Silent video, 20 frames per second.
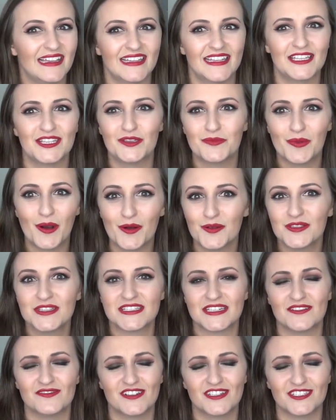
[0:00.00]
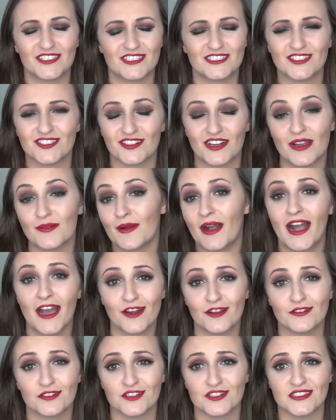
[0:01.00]
Like, you post stuff on your Instagram, I
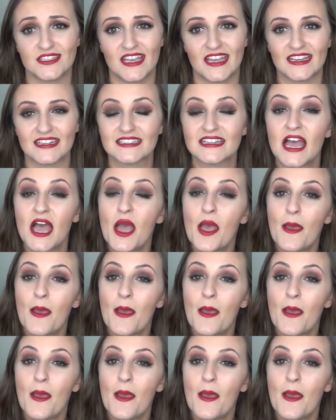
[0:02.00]
don't understand.